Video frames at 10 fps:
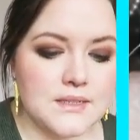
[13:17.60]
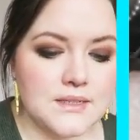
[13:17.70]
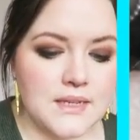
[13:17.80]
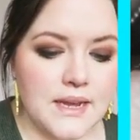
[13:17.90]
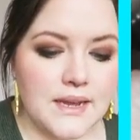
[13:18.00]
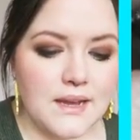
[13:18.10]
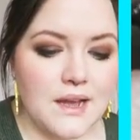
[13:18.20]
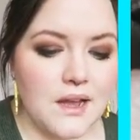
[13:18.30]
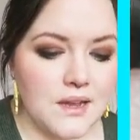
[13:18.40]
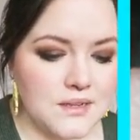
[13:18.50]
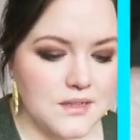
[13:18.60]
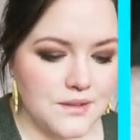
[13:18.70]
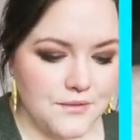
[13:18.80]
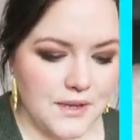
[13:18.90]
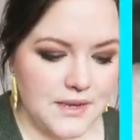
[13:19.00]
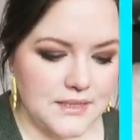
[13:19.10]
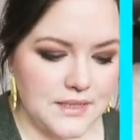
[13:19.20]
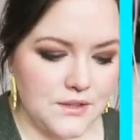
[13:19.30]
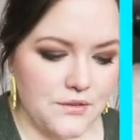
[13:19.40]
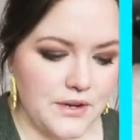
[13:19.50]
staying under the
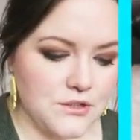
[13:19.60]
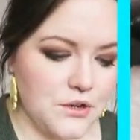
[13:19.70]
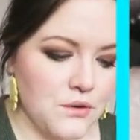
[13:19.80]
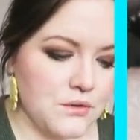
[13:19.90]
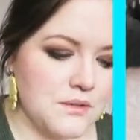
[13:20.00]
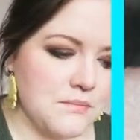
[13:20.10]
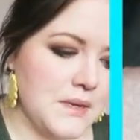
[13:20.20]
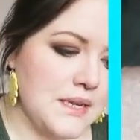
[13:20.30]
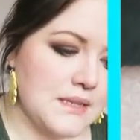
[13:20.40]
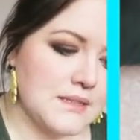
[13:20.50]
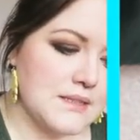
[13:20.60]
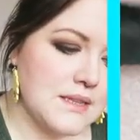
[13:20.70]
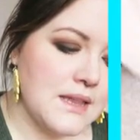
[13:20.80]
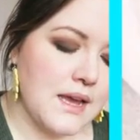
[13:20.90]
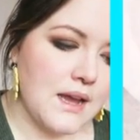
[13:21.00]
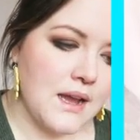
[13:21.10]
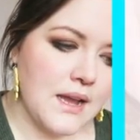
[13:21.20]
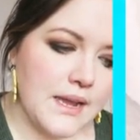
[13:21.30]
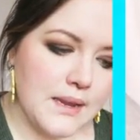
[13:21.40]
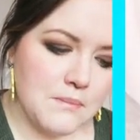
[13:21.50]
VAT threshold means that
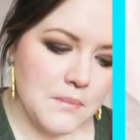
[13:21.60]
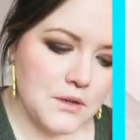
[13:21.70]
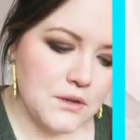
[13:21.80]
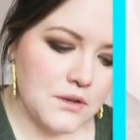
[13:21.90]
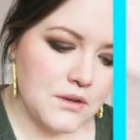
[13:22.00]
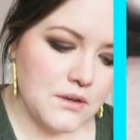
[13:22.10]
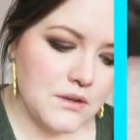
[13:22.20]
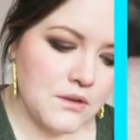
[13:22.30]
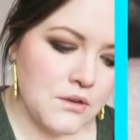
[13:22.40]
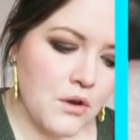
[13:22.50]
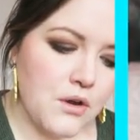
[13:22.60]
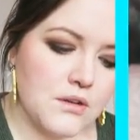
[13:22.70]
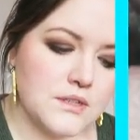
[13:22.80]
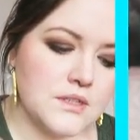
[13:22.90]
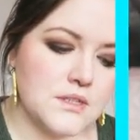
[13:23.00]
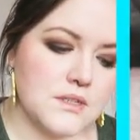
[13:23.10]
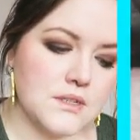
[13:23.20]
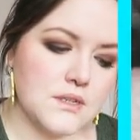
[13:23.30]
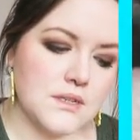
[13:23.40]
I'm not